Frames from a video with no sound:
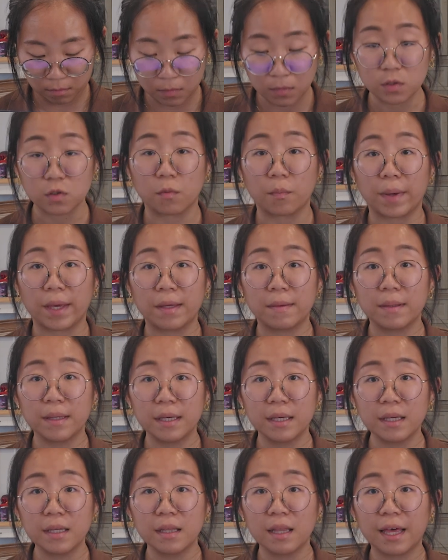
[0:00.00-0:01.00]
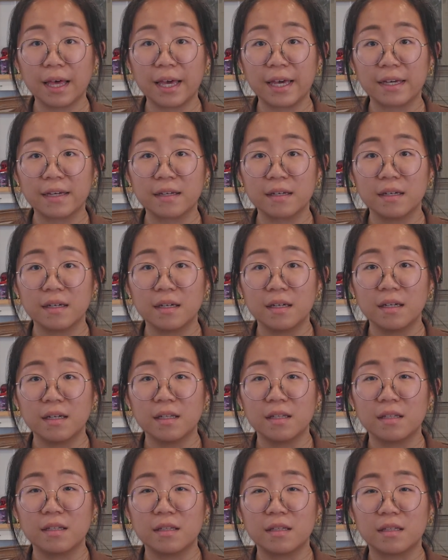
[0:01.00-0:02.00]
So maybe like
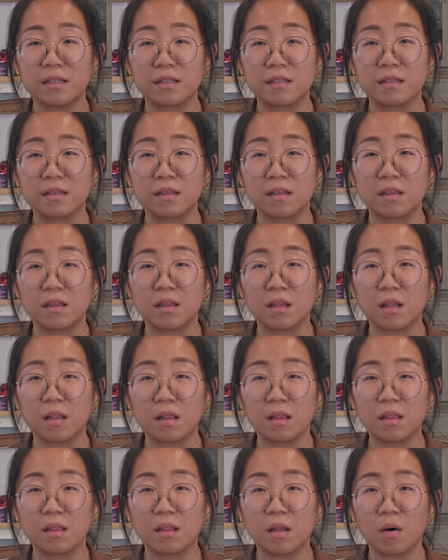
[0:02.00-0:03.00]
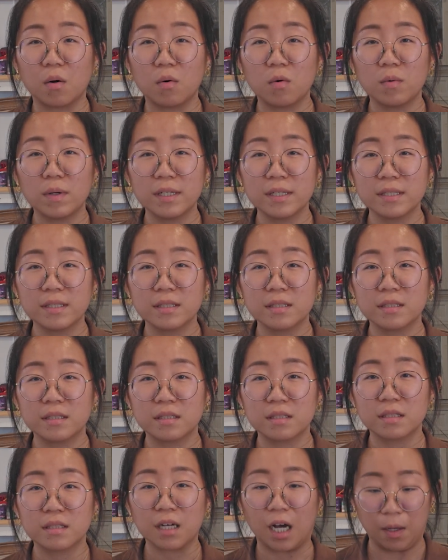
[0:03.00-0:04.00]
the lowest
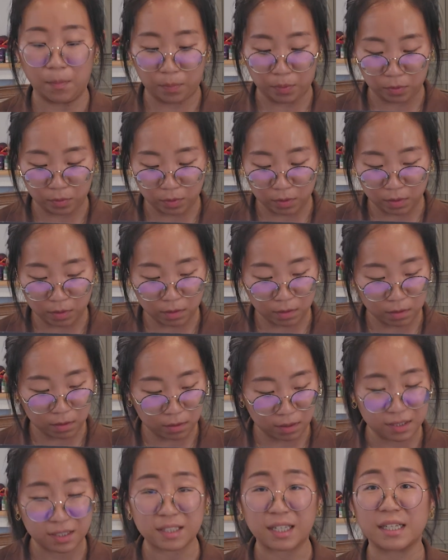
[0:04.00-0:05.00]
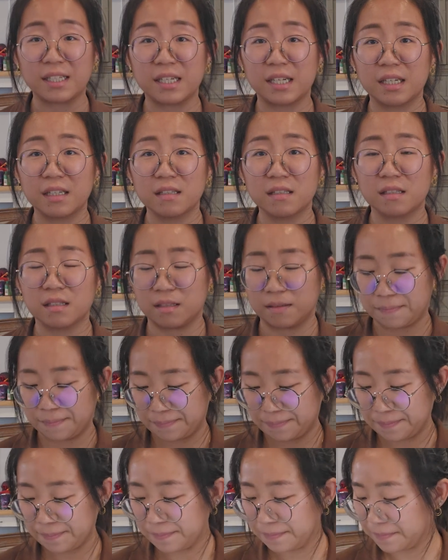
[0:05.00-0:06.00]
couple settings.
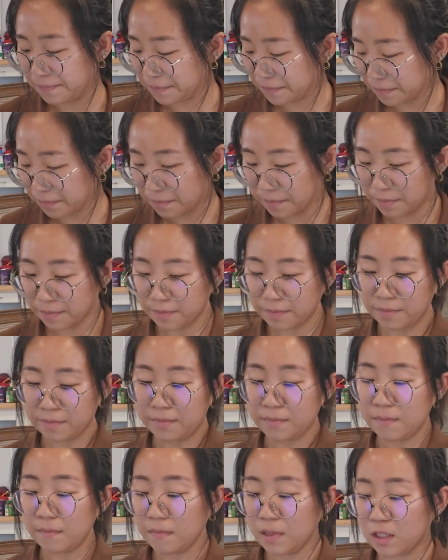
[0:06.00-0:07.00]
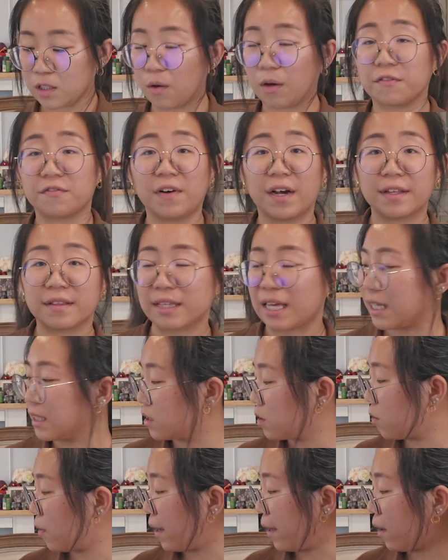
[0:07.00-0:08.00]
So I find
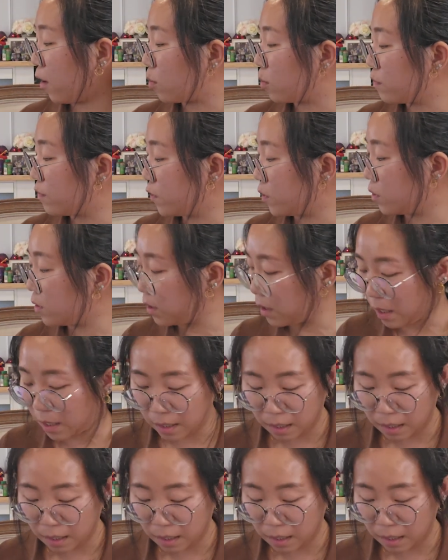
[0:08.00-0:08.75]
that's quite helpful.